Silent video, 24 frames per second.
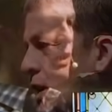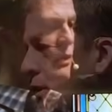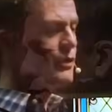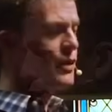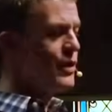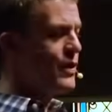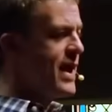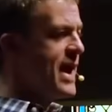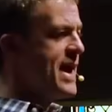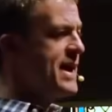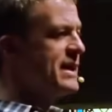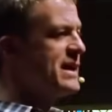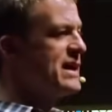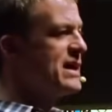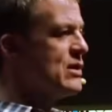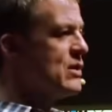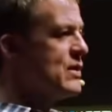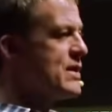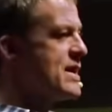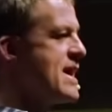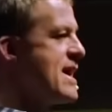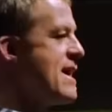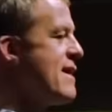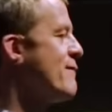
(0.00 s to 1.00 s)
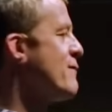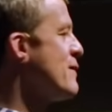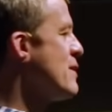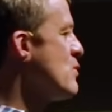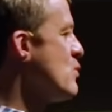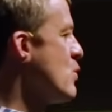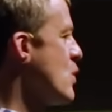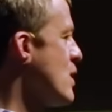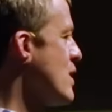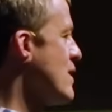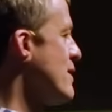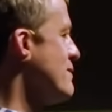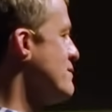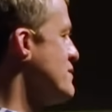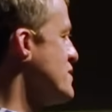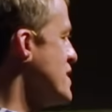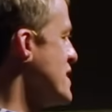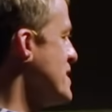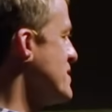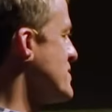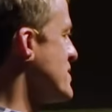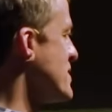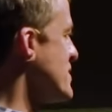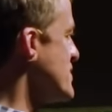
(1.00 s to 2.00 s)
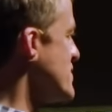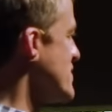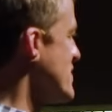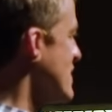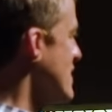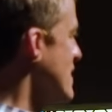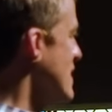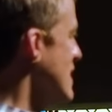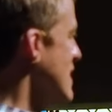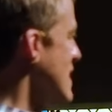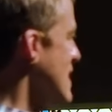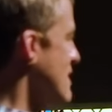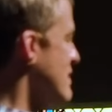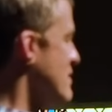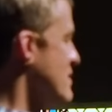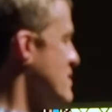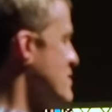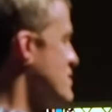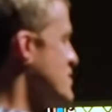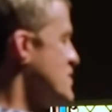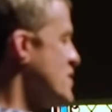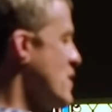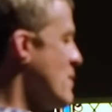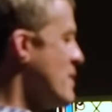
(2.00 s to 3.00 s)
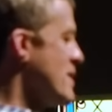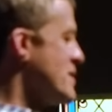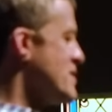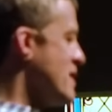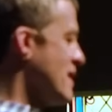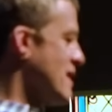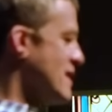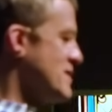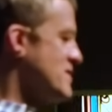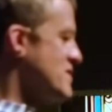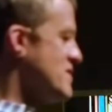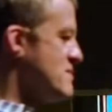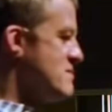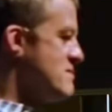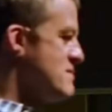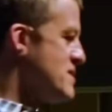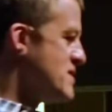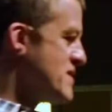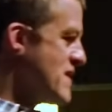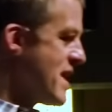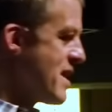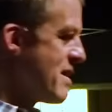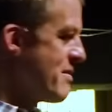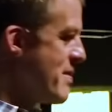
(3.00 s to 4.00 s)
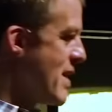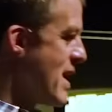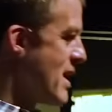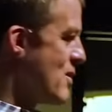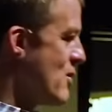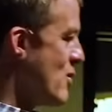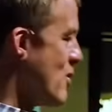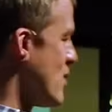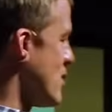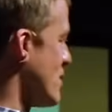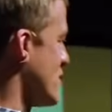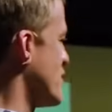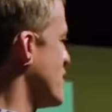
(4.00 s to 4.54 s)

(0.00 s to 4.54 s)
They're hanging on every word of Jesus. There's so much I could say about oral